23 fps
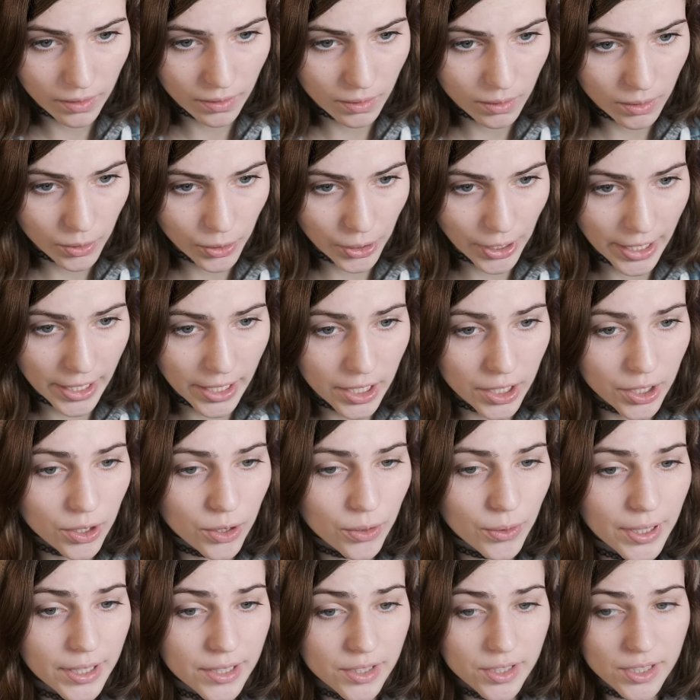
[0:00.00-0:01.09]
creating a new
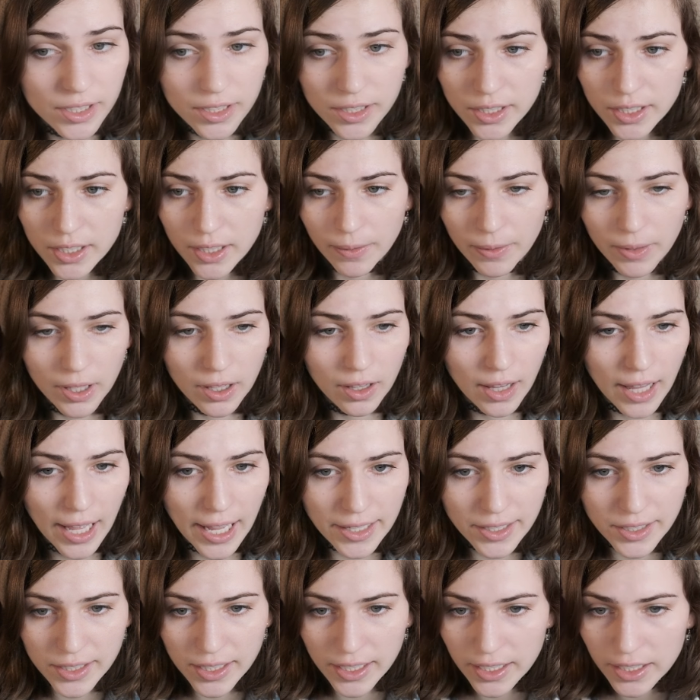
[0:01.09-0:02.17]
instance of the
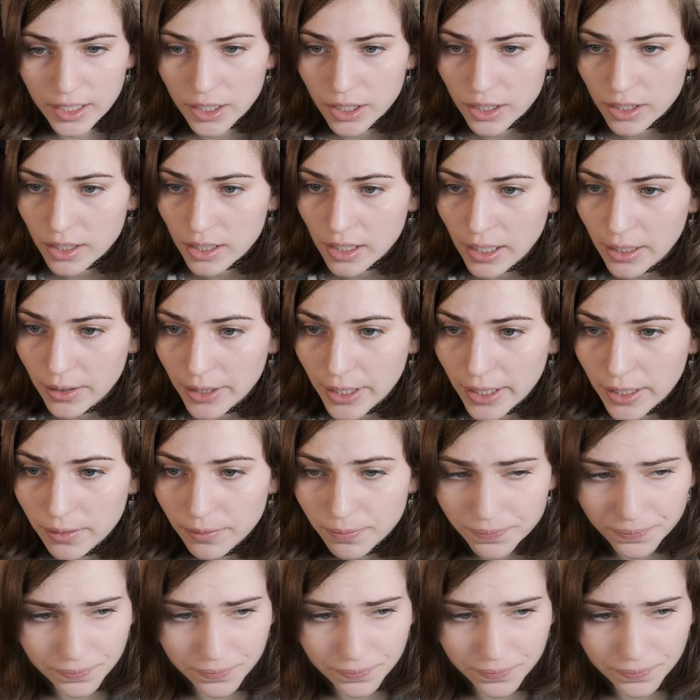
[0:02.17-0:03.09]
class that it just loaded,